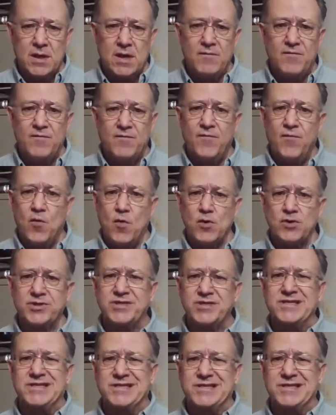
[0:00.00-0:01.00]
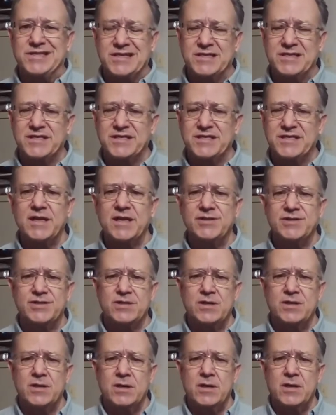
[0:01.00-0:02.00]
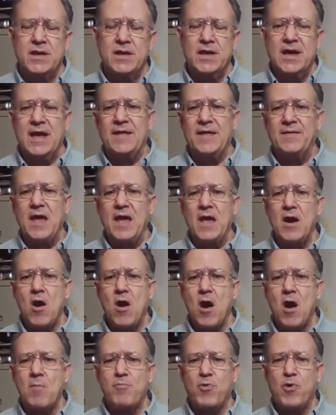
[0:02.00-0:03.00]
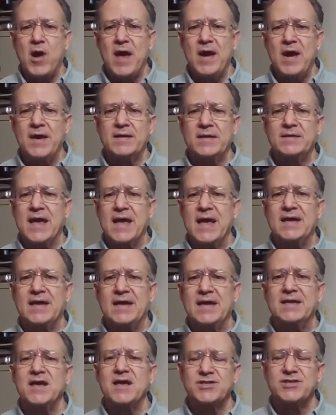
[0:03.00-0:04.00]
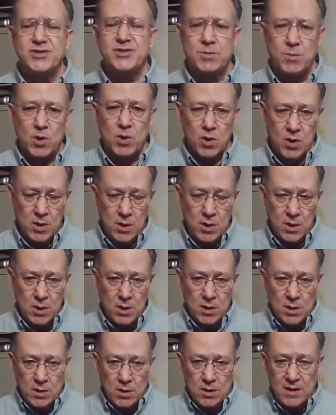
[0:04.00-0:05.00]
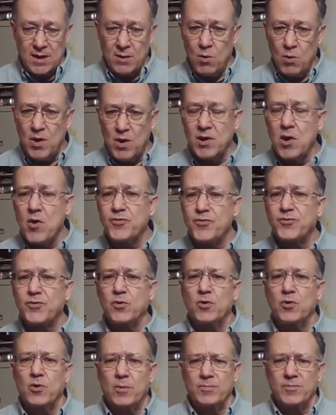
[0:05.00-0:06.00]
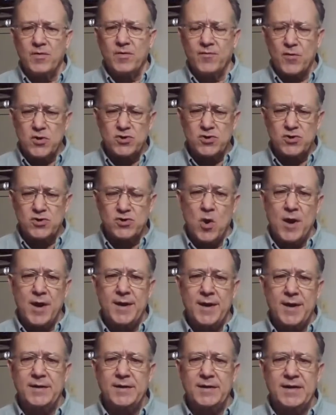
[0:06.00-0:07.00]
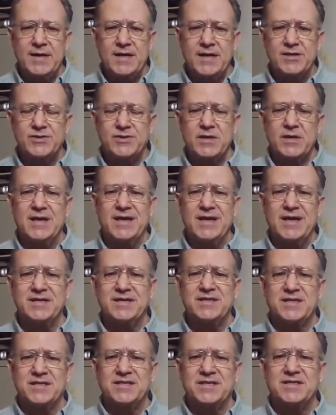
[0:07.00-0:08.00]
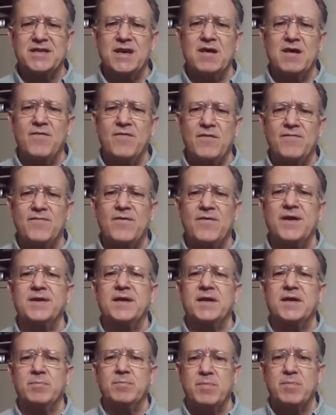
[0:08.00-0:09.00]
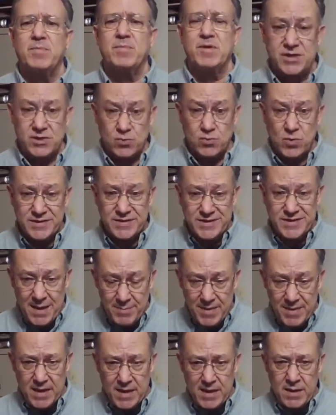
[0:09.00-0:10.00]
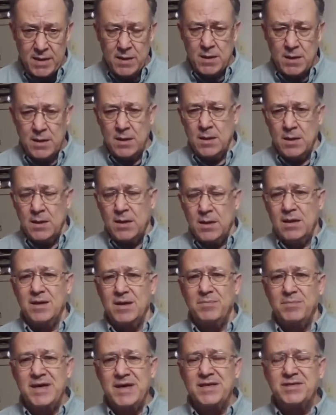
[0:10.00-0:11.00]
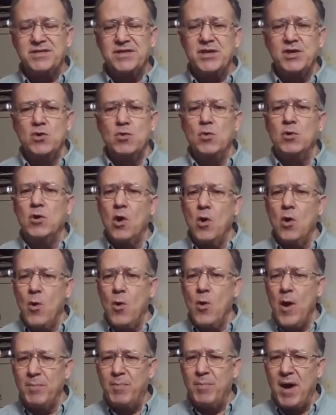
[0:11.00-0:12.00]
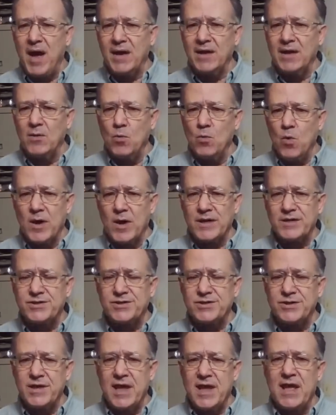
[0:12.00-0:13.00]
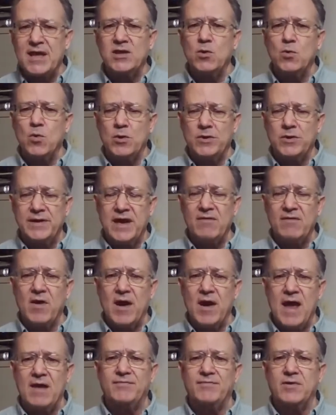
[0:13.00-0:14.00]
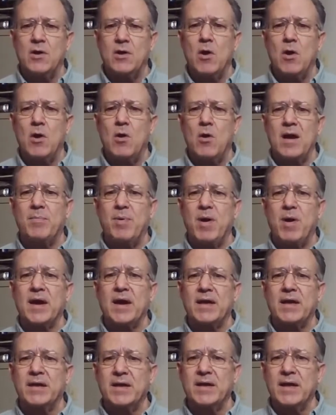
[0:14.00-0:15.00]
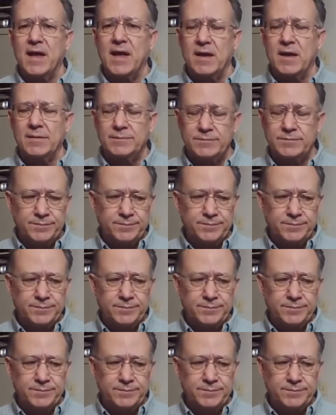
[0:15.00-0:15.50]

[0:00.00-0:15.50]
forced success, and they are product and customer. And I want to go through them. The first one is it is a self-funding business. What does that mean? It means that you will go out of pocket once and you will never have to go out of pocket again.